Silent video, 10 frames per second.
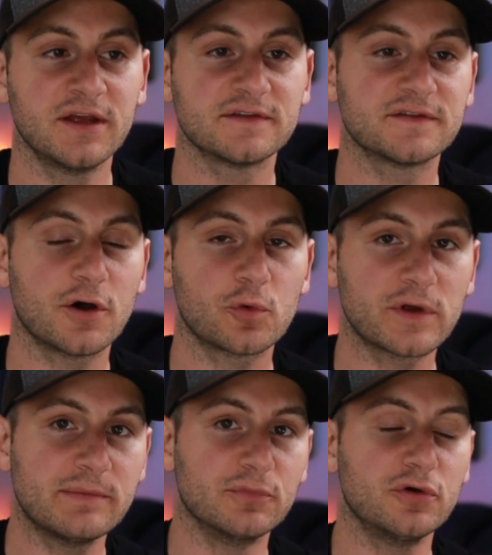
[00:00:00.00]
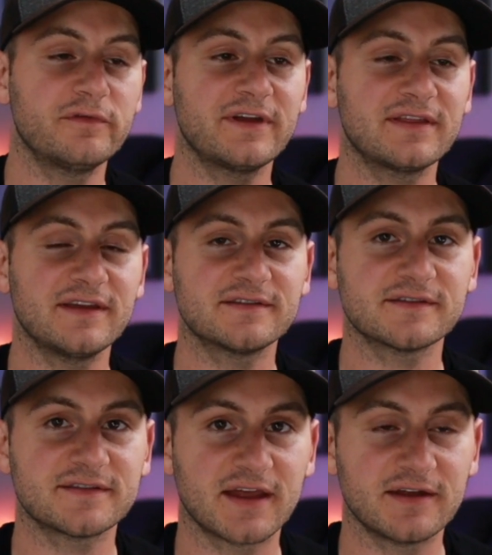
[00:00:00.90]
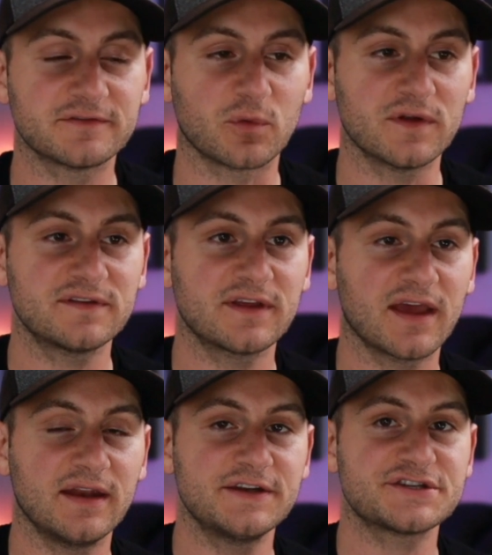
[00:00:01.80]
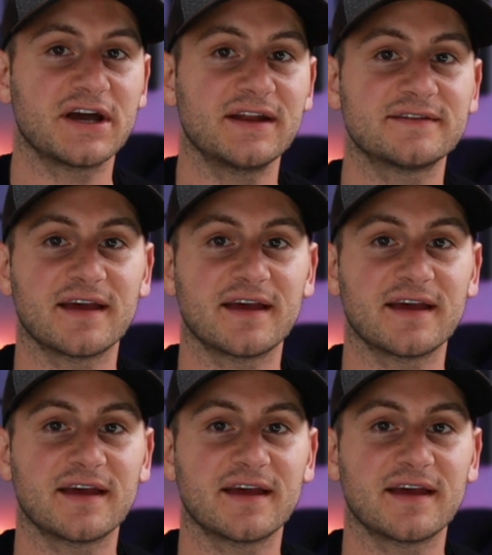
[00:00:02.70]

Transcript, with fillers: so removing these incentives once again in China,